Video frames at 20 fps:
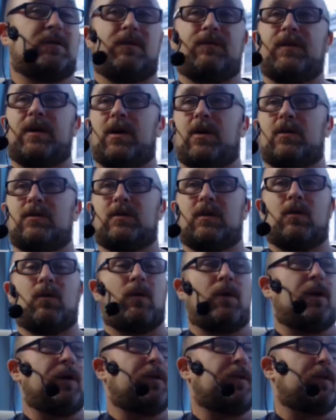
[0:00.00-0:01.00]
of years,
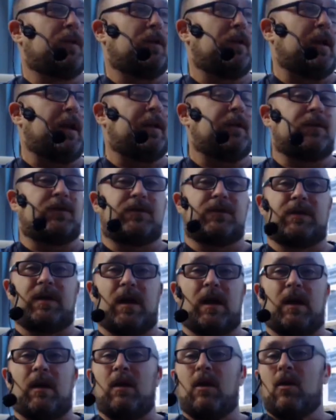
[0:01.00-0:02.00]
according to the latest
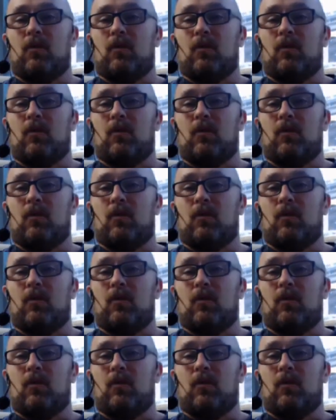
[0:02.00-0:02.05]
uh,